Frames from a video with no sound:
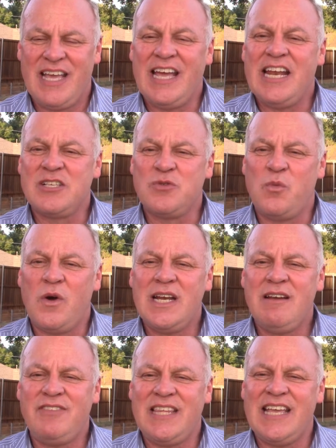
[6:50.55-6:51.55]
It is one
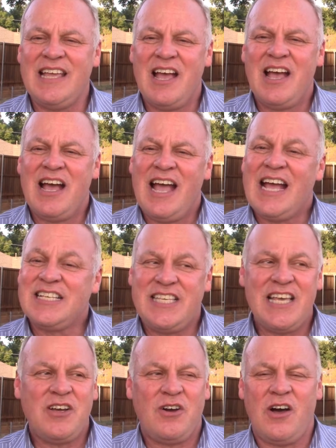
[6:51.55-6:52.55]
of the, as
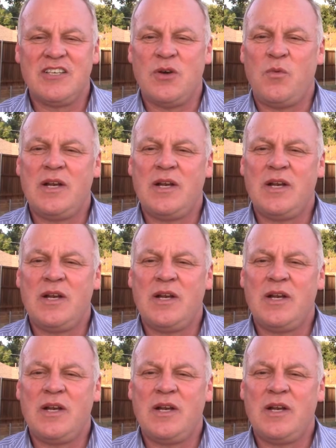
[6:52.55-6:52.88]
he calls it,